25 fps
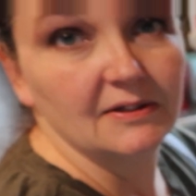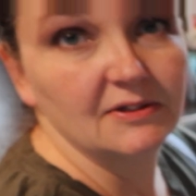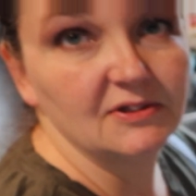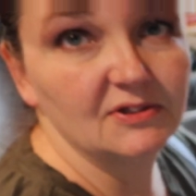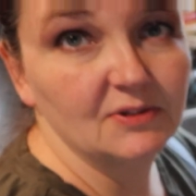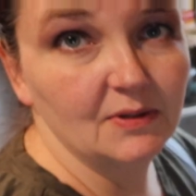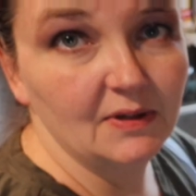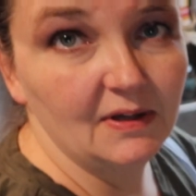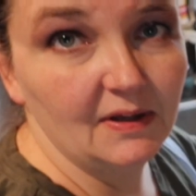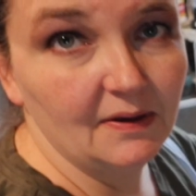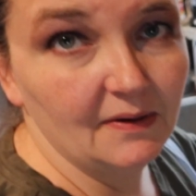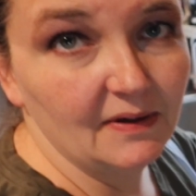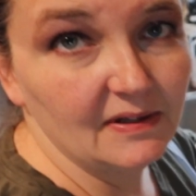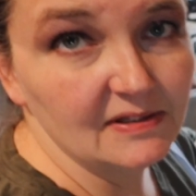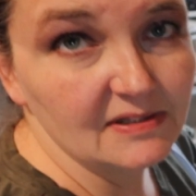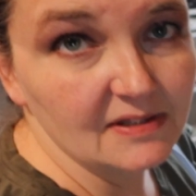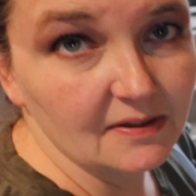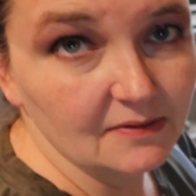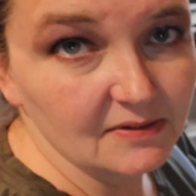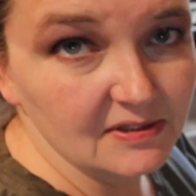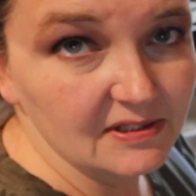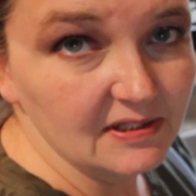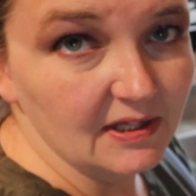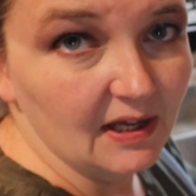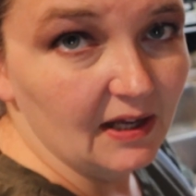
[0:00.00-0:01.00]
So anyways,
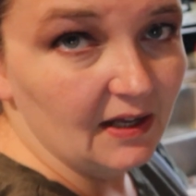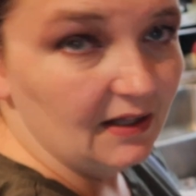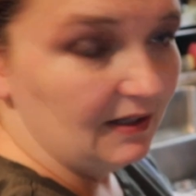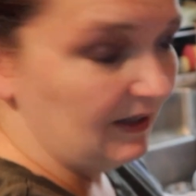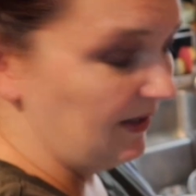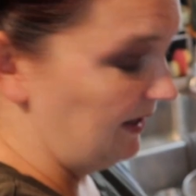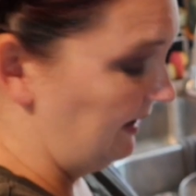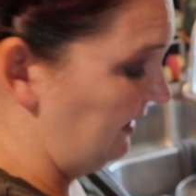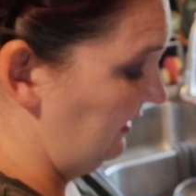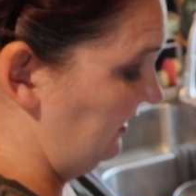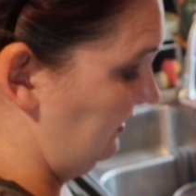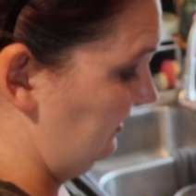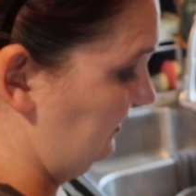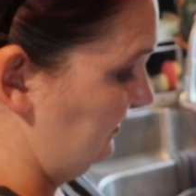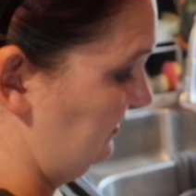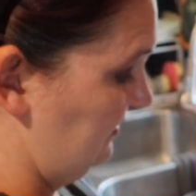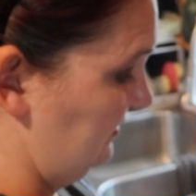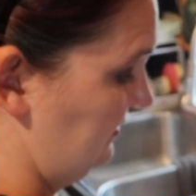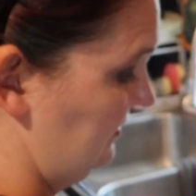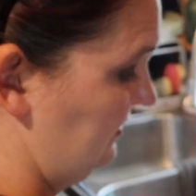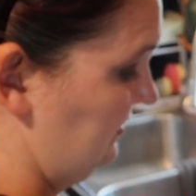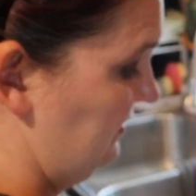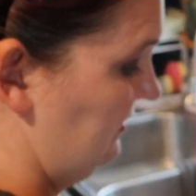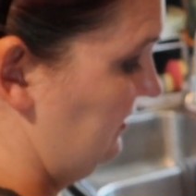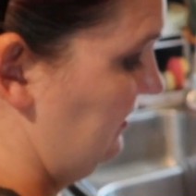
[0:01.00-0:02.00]
I was saying that,
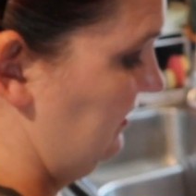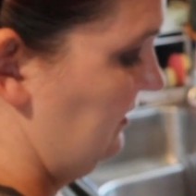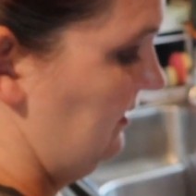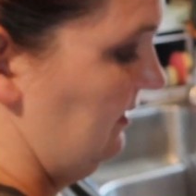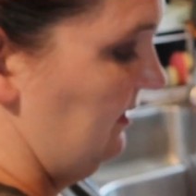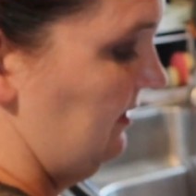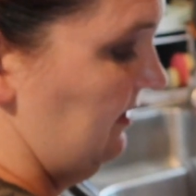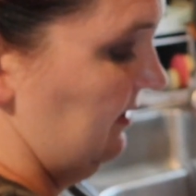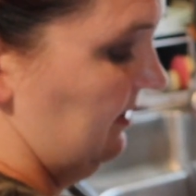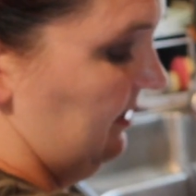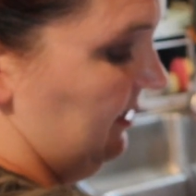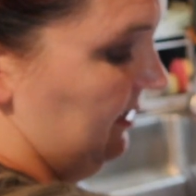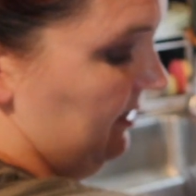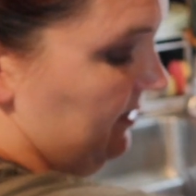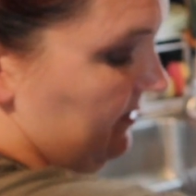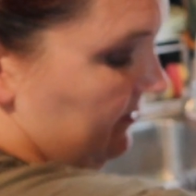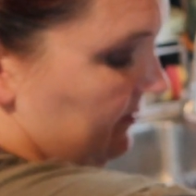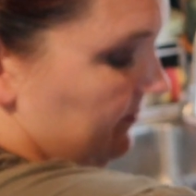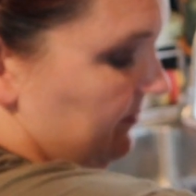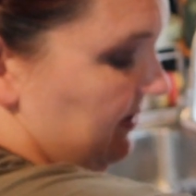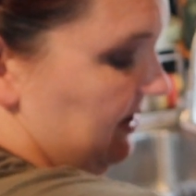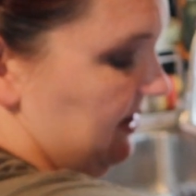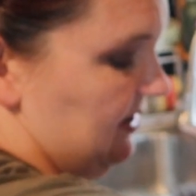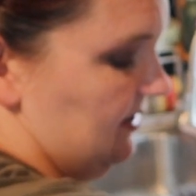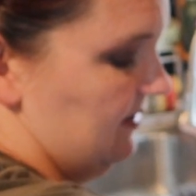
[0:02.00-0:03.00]
you
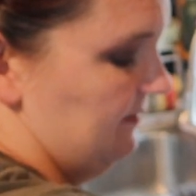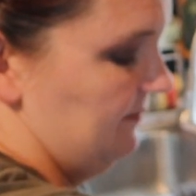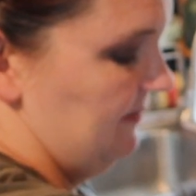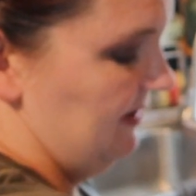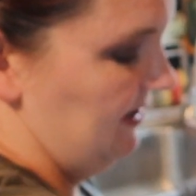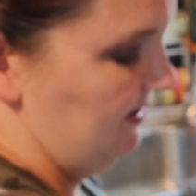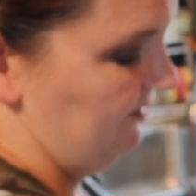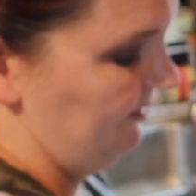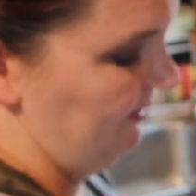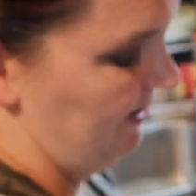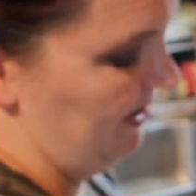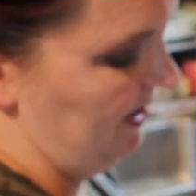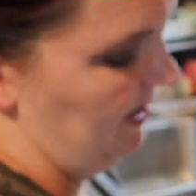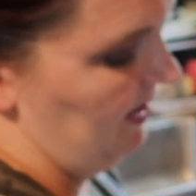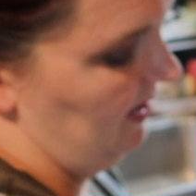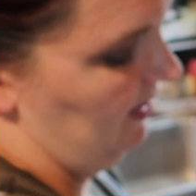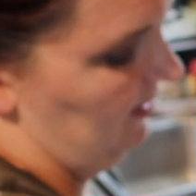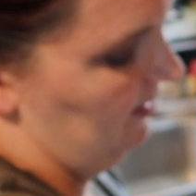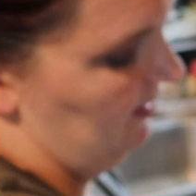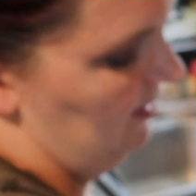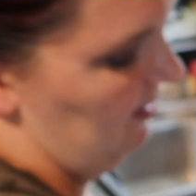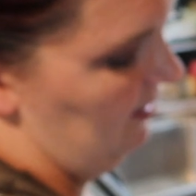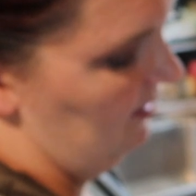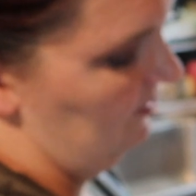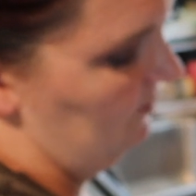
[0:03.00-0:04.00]
know, with our middle
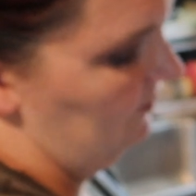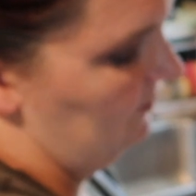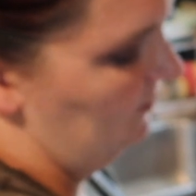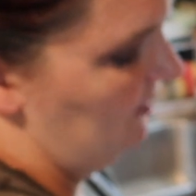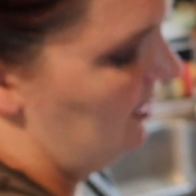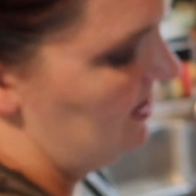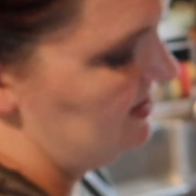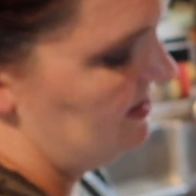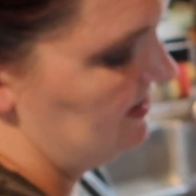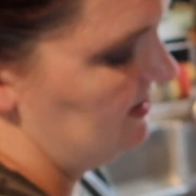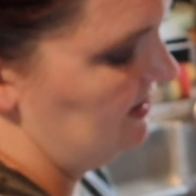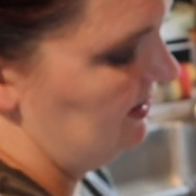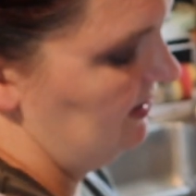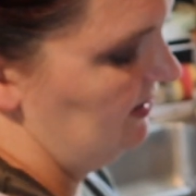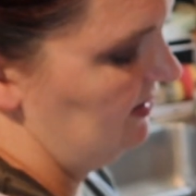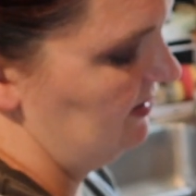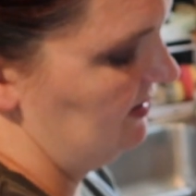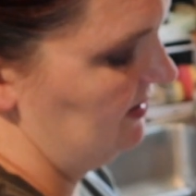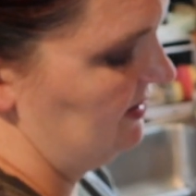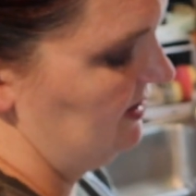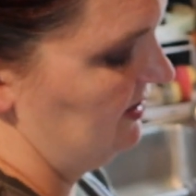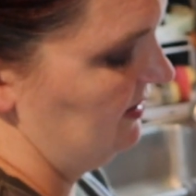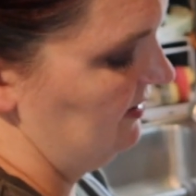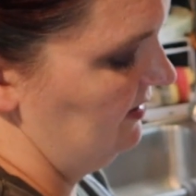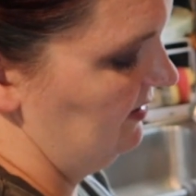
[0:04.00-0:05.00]
guy, it
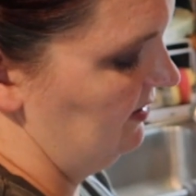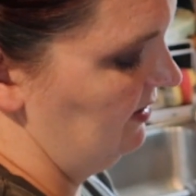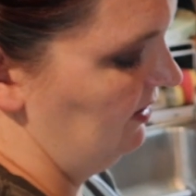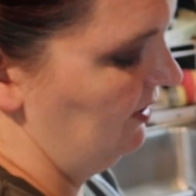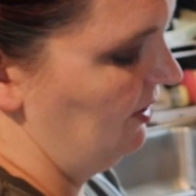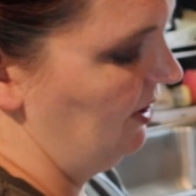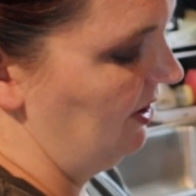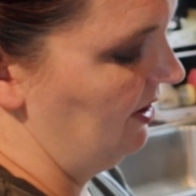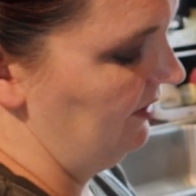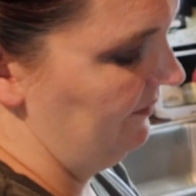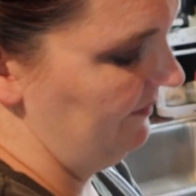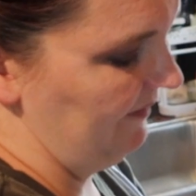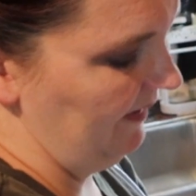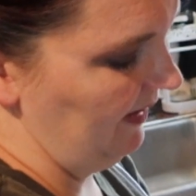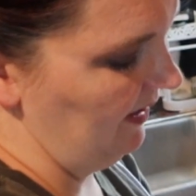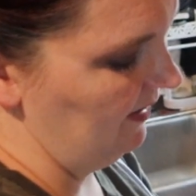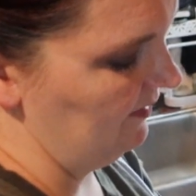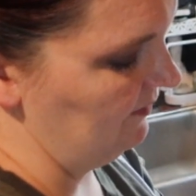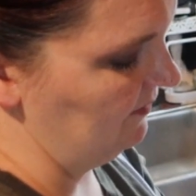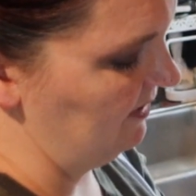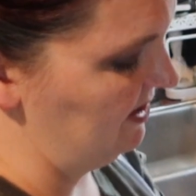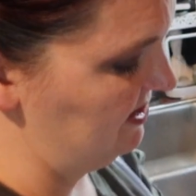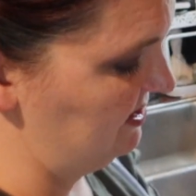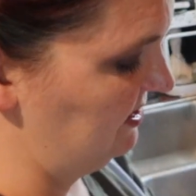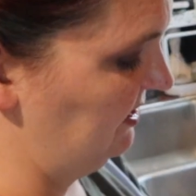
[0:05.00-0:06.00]
wasn't the coffee,
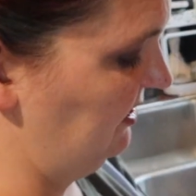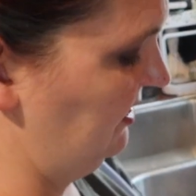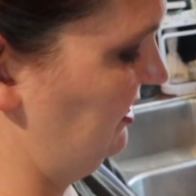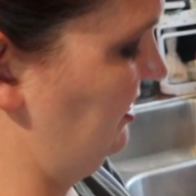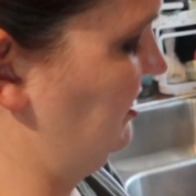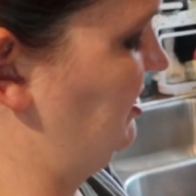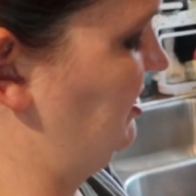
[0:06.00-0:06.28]
it wasn't the